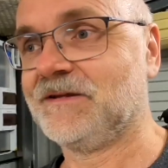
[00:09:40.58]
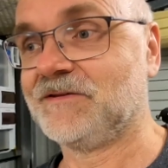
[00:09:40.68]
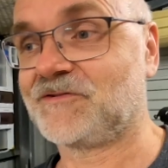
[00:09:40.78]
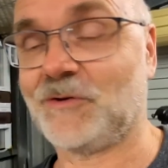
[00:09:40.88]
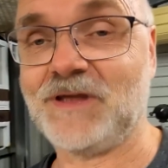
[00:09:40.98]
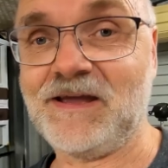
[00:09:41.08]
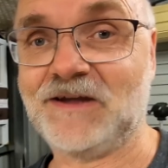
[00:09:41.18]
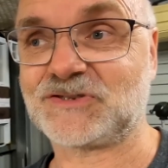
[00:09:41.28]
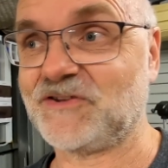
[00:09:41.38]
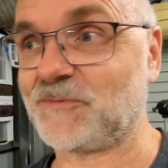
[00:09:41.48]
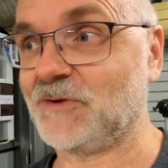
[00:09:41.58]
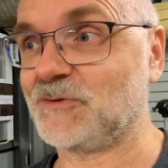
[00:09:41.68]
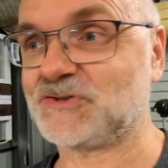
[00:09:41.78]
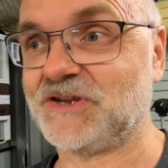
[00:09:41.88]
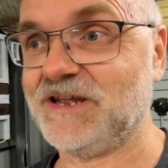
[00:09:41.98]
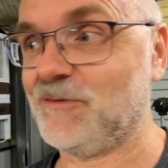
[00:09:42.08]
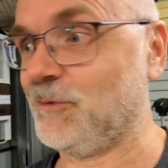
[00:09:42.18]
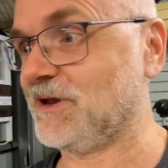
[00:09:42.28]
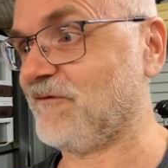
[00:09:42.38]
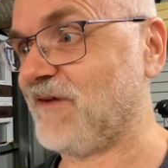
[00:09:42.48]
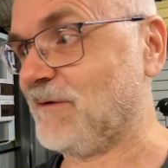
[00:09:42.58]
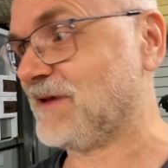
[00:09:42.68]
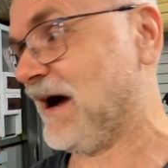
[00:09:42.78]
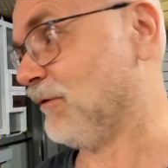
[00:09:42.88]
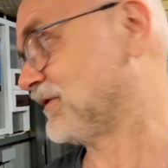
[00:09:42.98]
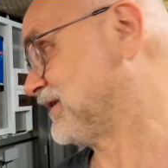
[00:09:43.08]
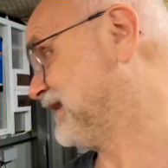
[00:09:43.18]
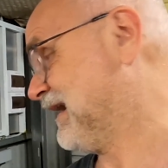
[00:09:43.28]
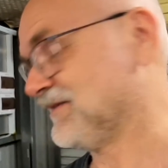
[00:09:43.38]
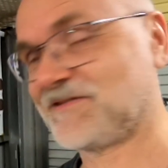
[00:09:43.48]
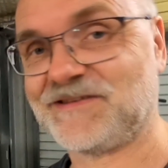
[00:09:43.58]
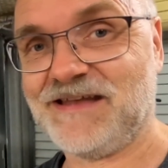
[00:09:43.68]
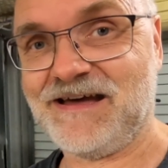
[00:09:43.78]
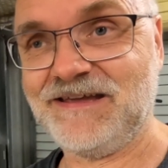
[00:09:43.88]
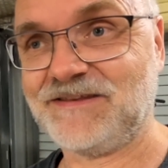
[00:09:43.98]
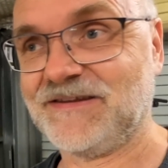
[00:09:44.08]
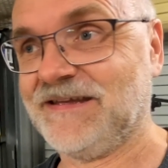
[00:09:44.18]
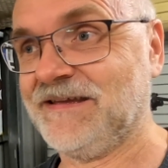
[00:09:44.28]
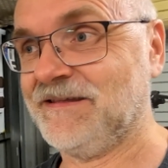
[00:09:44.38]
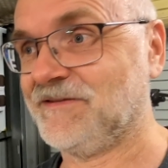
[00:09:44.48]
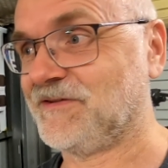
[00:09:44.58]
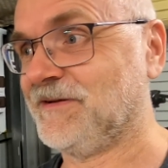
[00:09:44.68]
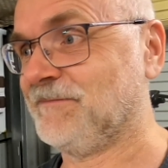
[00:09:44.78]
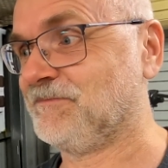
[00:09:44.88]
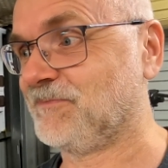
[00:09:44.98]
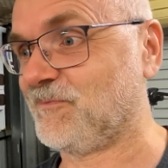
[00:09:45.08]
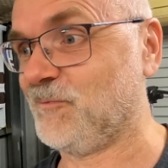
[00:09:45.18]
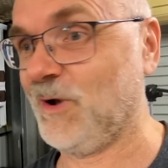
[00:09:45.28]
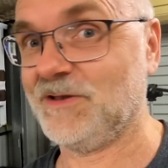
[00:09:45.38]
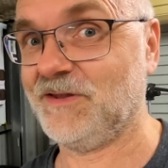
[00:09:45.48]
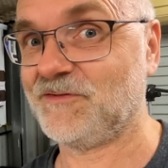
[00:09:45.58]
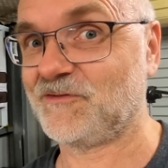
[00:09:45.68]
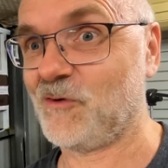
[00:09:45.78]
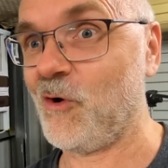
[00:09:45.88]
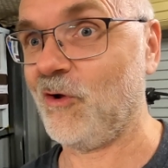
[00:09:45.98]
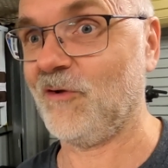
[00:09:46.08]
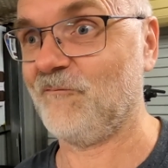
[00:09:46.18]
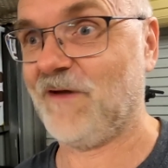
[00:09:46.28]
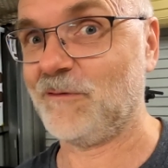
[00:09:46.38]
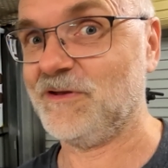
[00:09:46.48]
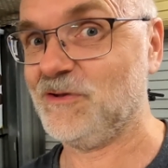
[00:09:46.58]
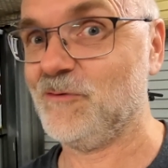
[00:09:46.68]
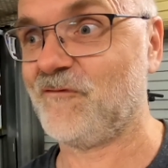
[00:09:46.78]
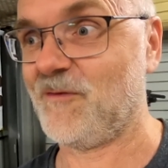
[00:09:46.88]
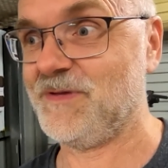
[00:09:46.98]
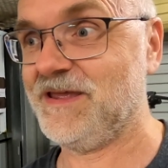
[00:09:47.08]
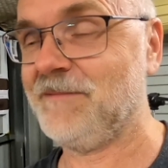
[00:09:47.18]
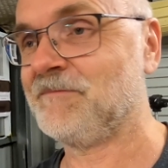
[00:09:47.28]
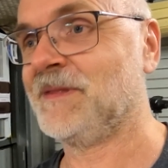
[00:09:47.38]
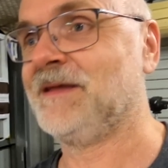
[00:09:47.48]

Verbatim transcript: So yeah, I just wanted to share what I found out last night. And um, well, this is all very new for me